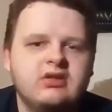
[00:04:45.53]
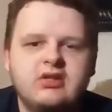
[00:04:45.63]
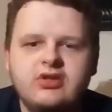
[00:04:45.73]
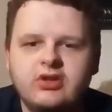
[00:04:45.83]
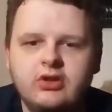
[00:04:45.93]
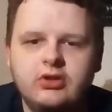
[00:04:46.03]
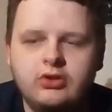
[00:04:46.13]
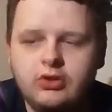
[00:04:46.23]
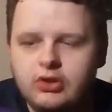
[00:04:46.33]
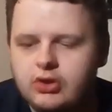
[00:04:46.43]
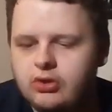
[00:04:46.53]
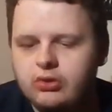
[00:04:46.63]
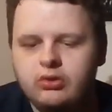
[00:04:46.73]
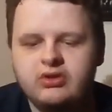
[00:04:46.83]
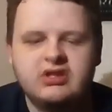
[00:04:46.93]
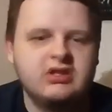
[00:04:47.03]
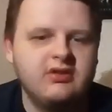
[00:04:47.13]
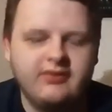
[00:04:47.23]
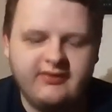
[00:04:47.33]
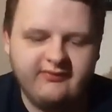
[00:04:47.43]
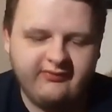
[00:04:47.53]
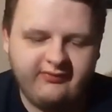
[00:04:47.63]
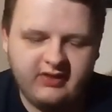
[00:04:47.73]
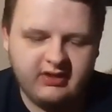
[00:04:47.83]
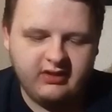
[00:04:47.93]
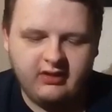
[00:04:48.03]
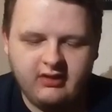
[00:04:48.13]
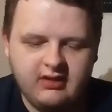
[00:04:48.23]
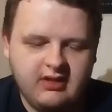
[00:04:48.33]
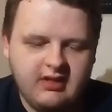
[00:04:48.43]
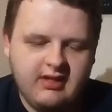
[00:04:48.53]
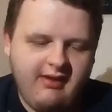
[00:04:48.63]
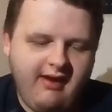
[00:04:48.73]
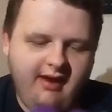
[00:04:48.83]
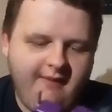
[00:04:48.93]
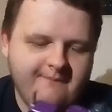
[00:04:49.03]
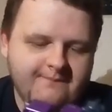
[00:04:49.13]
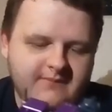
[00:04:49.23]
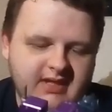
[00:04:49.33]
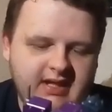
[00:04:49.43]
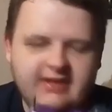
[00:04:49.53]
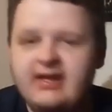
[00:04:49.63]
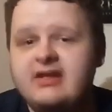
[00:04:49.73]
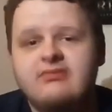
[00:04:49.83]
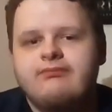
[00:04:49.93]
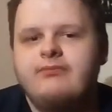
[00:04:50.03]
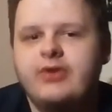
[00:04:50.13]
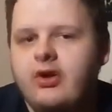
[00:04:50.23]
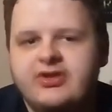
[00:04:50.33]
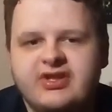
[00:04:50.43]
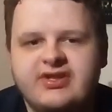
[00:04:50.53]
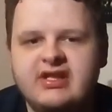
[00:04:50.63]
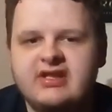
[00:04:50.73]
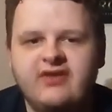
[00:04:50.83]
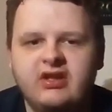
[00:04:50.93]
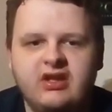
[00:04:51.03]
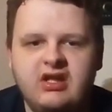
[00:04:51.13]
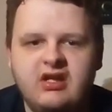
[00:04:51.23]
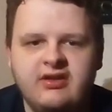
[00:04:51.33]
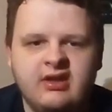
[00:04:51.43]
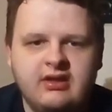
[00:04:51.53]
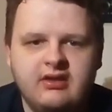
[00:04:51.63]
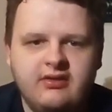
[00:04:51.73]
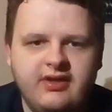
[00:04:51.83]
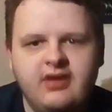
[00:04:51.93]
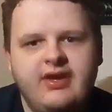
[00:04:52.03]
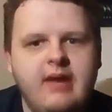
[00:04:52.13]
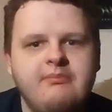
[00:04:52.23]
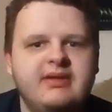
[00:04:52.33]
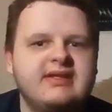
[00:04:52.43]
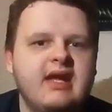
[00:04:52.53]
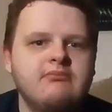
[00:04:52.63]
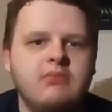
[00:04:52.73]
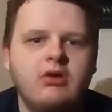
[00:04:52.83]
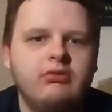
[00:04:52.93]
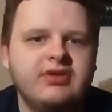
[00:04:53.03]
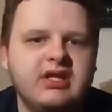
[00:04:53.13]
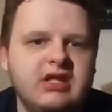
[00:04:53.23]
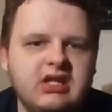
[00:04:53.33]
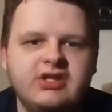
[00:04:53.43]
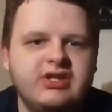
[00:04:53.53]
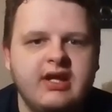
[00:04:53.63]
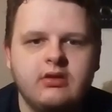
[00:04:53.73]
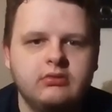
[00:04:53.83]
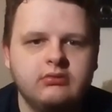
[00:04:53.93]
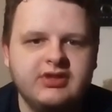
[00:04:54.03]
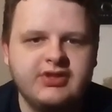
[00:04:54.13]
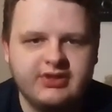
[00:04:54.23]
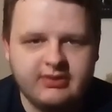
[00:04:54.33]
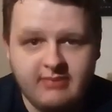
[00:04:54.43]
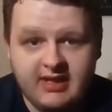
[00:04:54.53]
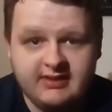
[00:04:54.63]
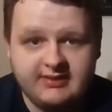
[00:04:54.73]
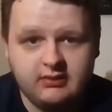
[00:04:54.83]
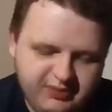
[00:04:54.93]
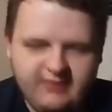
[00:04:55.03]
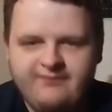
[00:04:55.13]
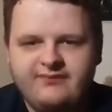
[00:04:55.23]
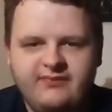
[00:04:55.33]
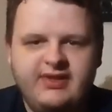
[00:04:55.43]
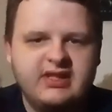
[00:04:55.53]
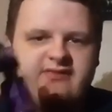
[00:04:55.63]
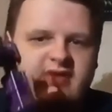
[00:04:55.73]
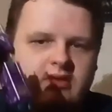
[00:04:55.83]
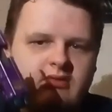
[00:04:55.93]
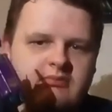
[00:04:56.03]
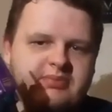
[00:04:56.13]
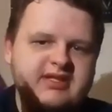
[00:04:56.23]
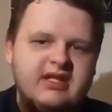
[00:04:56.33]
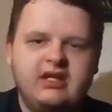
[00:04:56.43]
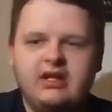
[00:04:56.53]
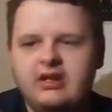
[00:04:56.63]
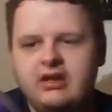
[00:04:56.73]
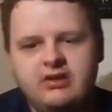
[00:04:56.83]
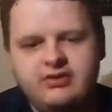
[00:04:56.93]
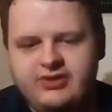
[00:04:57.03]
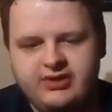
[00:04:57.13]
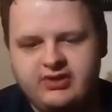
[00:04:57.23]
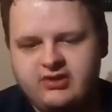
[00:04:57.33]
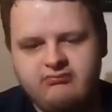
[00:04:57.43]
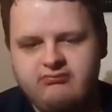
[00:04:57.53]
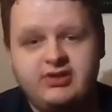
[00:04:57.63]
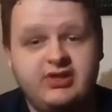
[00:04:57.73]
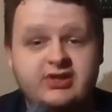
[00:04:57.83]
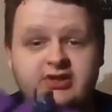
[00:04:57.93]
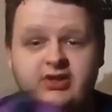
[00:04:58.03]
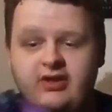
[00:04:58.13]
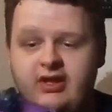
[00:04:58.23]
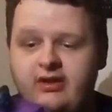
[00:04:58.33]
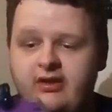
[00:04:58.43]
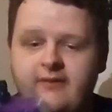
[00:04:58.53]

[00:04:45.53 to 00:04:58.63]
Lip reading: Such a gorgeous looking figure. And that's not just this figure either. The MP10 mold in general is just amazing, but this figure in particular, just stunning.